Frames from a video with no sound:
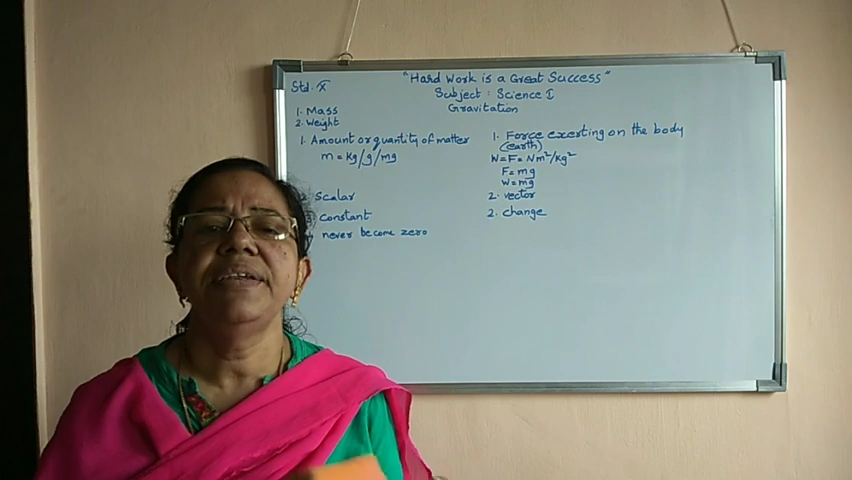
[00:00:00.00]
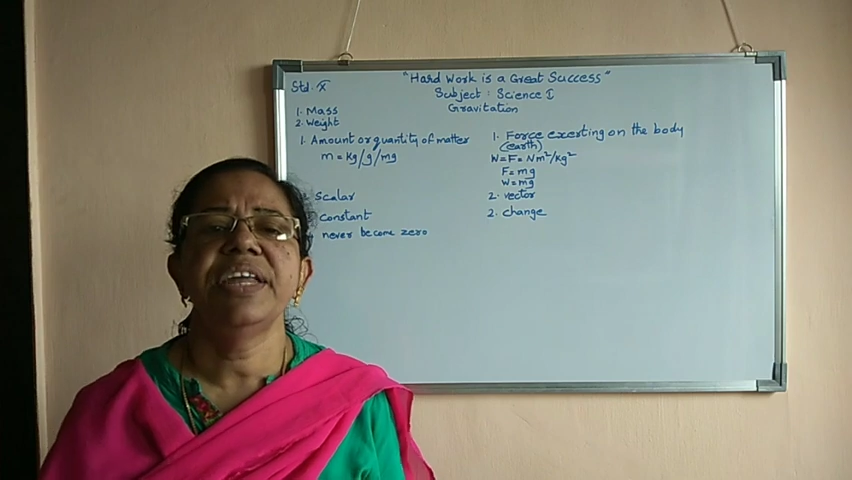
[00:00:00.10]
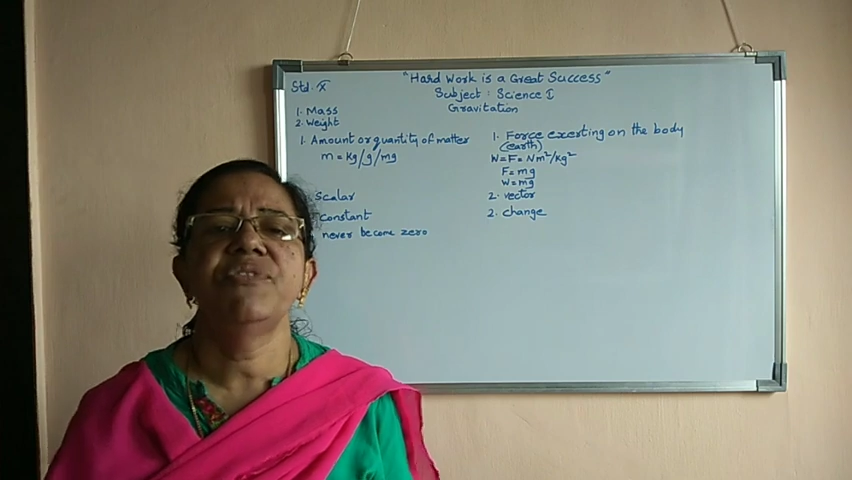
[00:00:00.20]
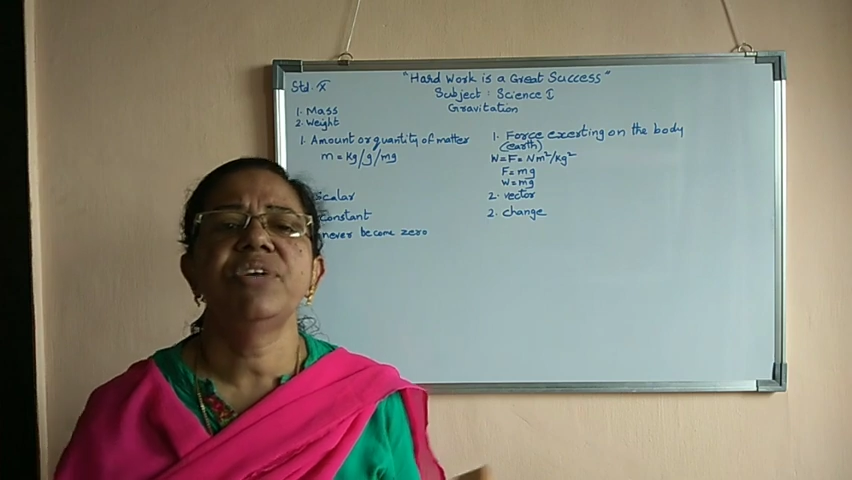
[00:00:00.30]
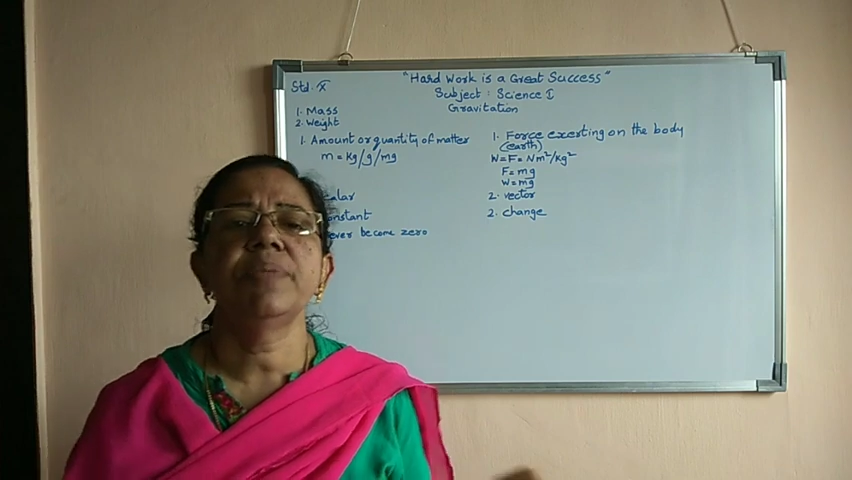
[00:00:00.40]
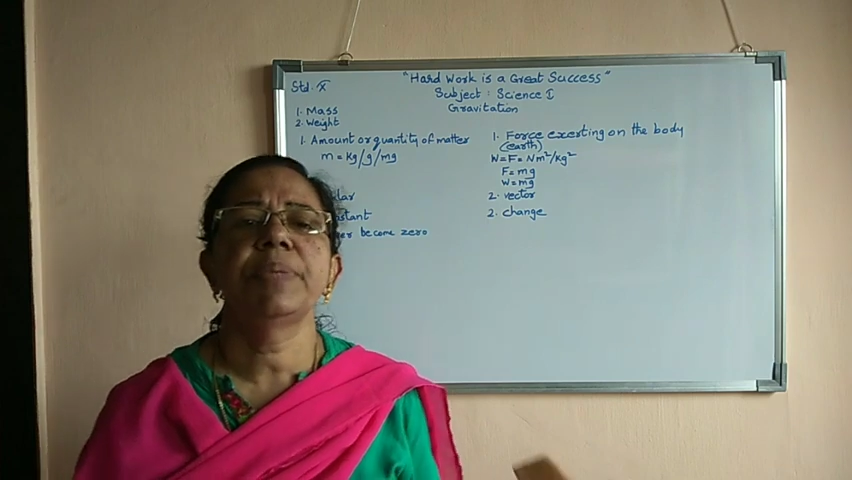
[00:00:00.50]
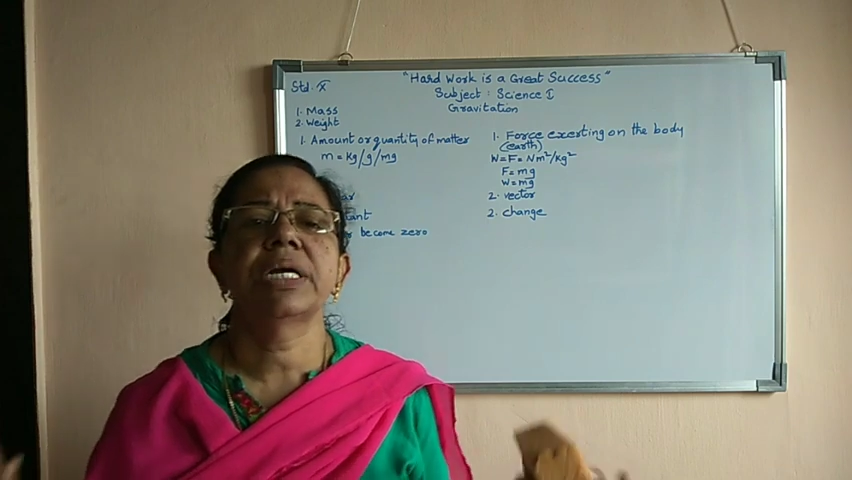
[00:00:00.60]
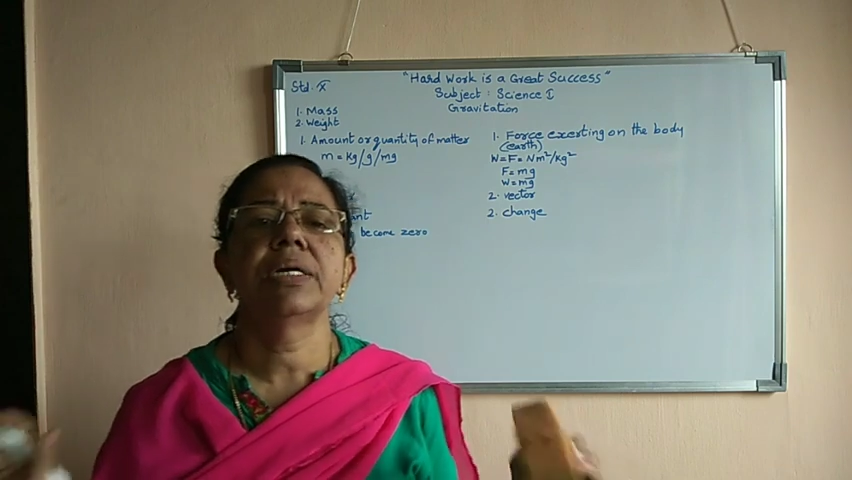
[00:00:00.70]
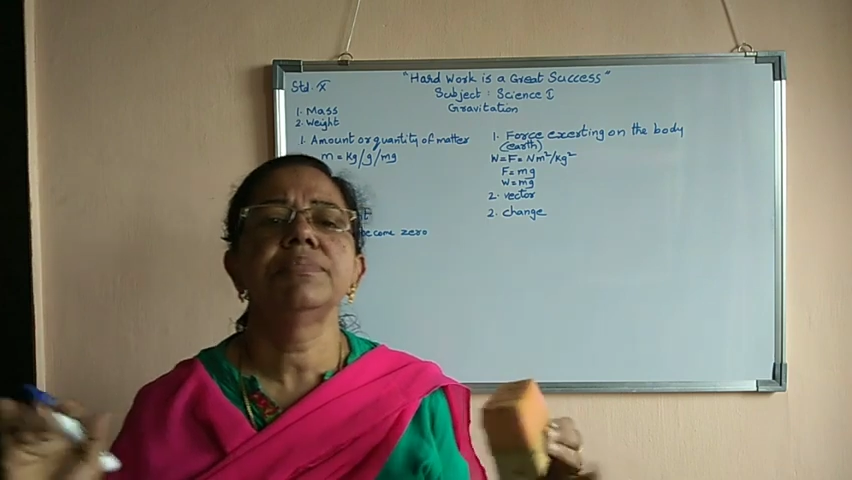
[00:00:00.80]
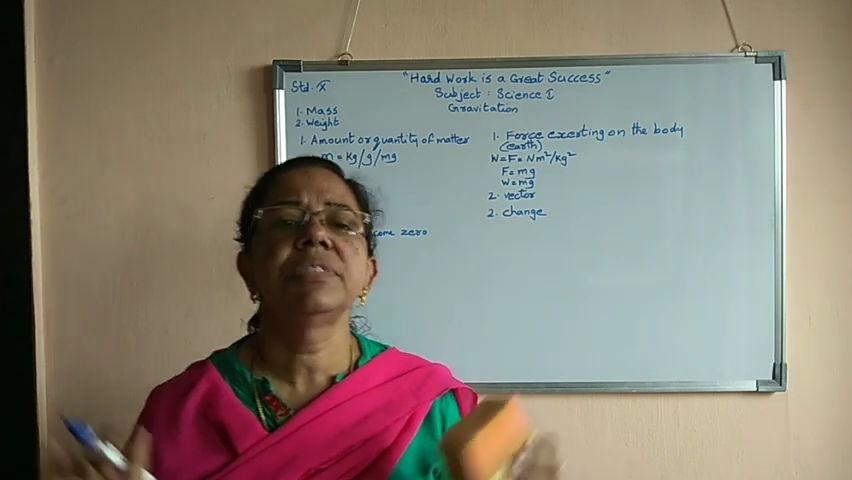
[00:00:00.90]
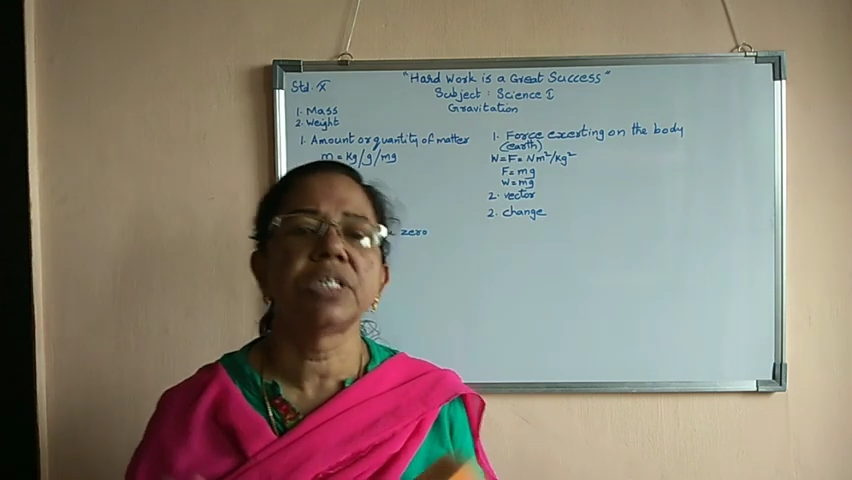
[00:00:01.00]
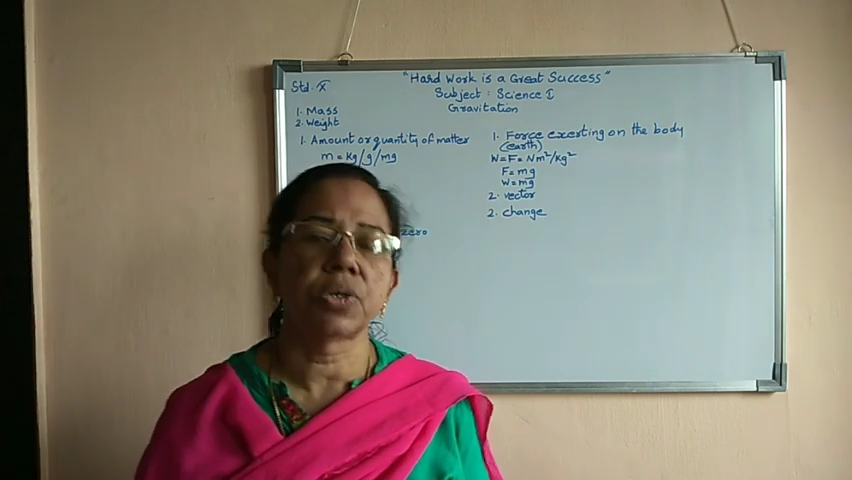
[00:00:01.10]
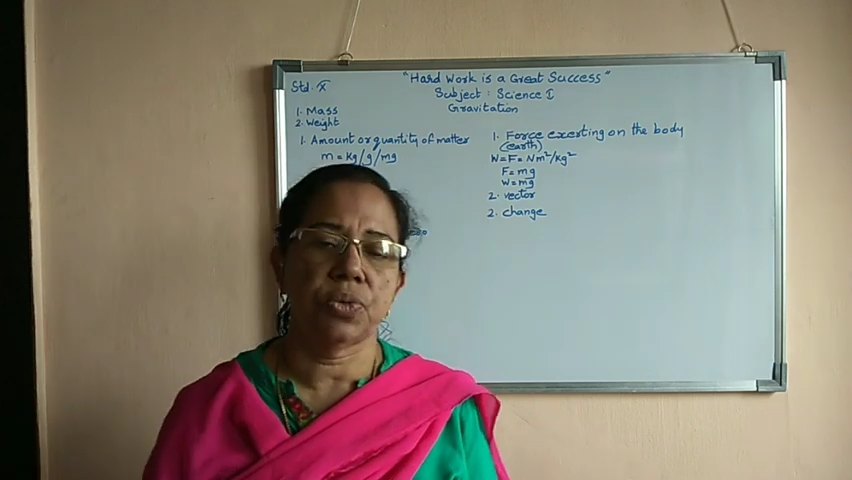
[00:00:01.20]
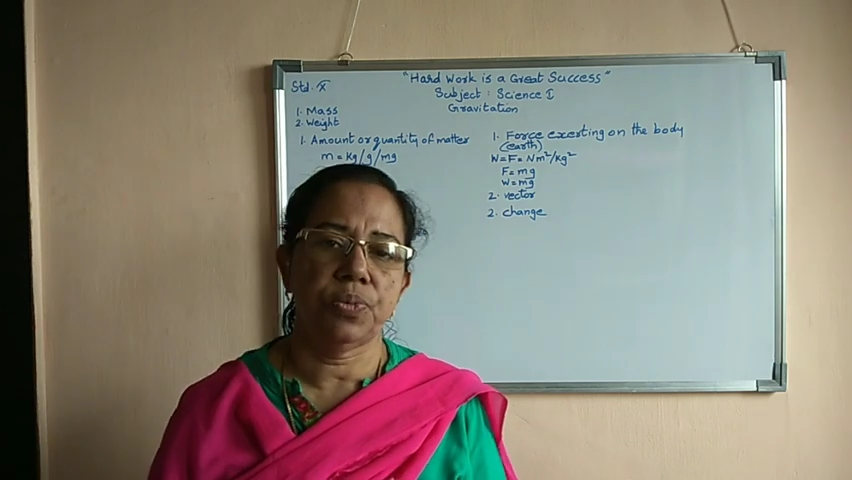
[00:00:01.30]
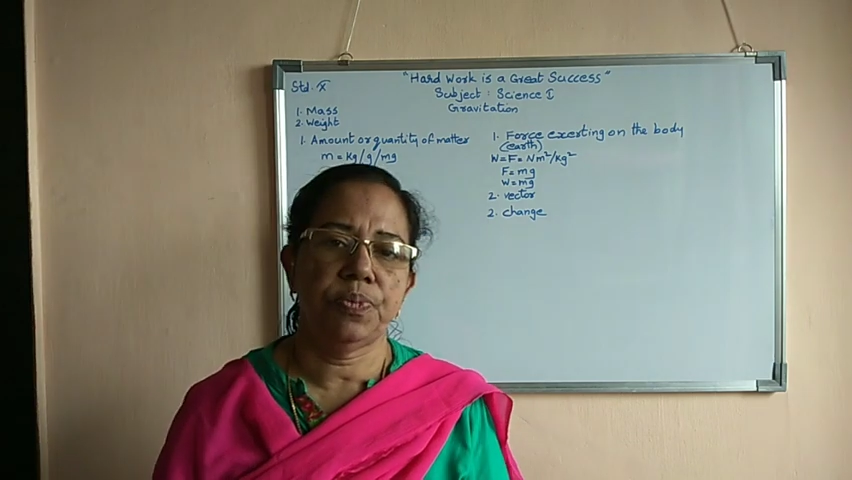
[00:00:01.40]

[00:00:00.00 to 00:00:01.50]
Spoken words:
never becomes zero.